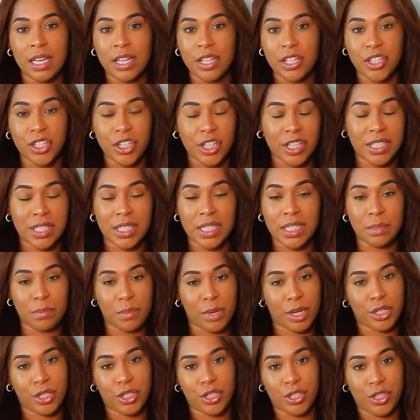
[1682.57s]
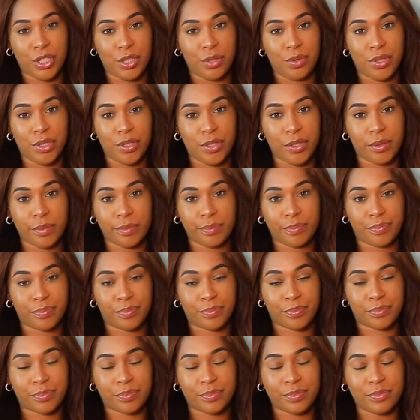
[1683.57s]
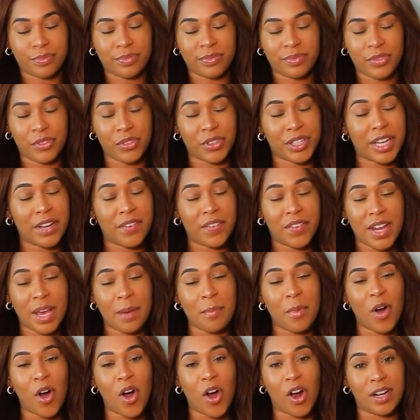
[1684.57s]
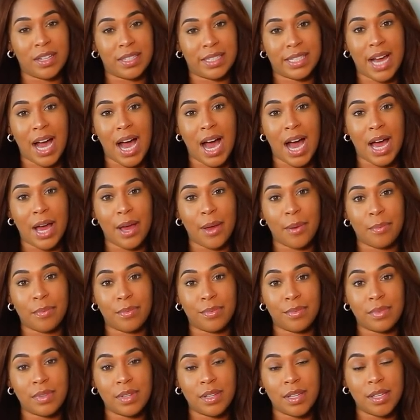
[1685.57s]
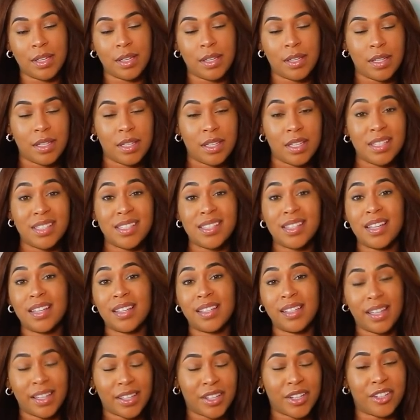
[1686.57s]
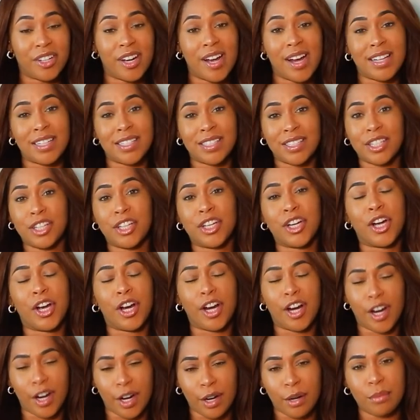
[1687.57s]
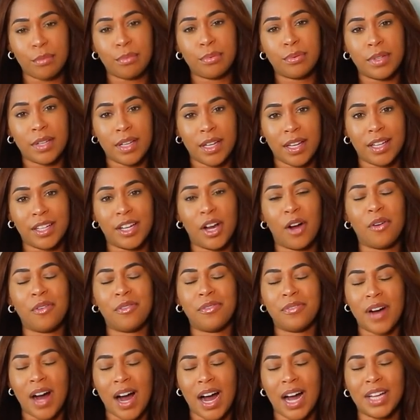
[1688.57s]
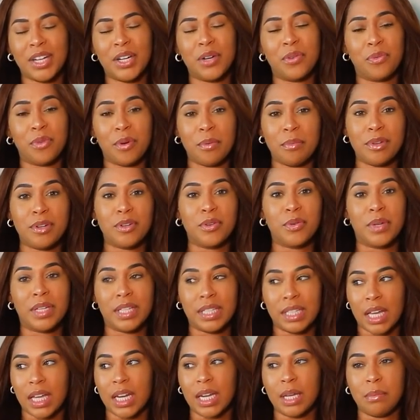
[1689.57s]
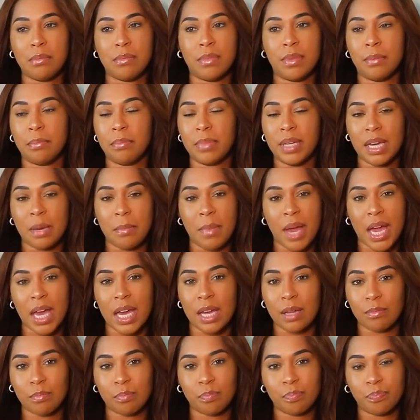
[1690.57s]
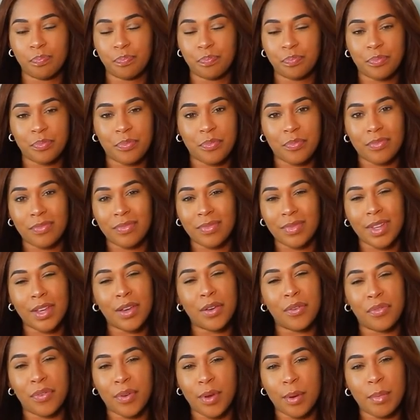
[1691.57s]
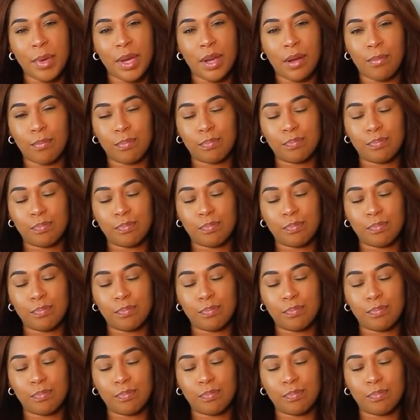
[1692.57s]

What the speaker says: just as much as you do. For giving him a hard time, he's gonna kick your ass to the curb and go find a woman who can let him be a man. You feel me?